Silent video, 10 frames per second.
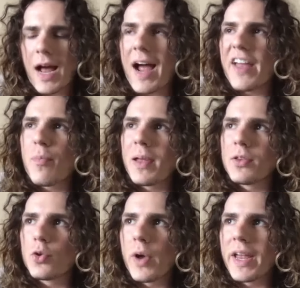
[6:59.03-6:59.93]
i've been
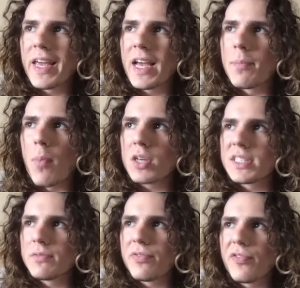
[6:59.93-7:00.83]
doing
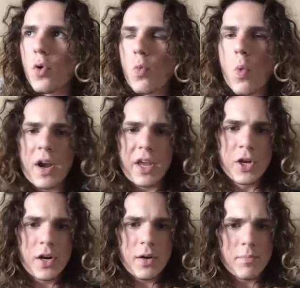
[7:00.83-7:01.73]
kickboxing for one year